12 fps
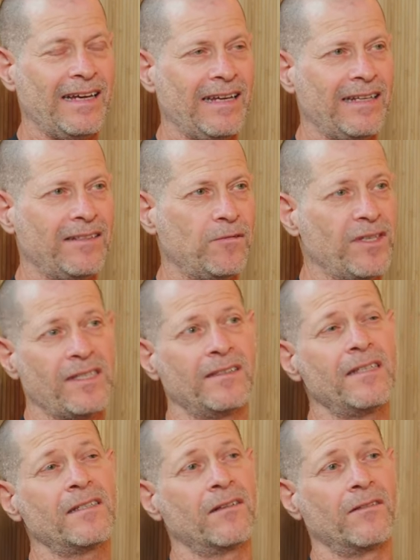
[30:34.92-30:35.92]
in recent
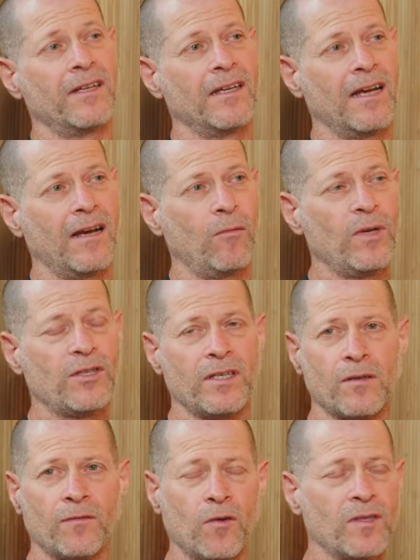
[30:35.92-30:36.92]
history, which
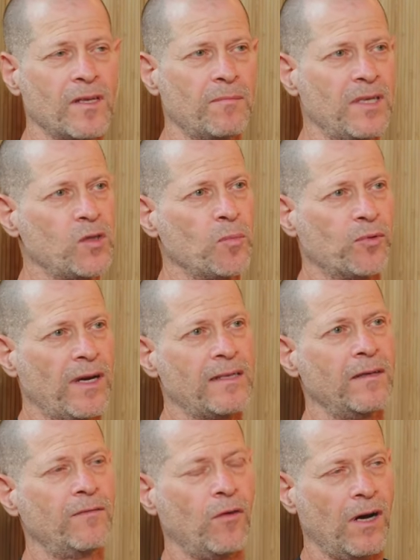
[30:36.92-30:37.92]
is of course a bit
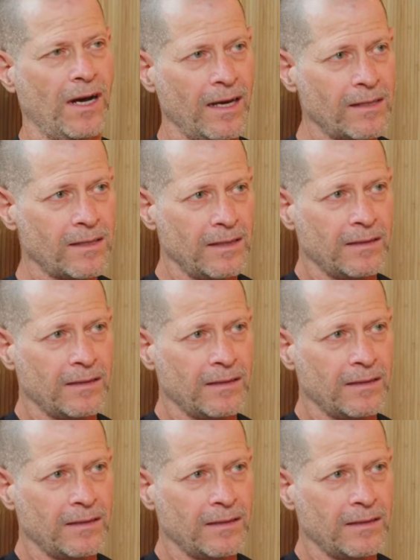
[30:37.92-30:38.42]
surprising for us.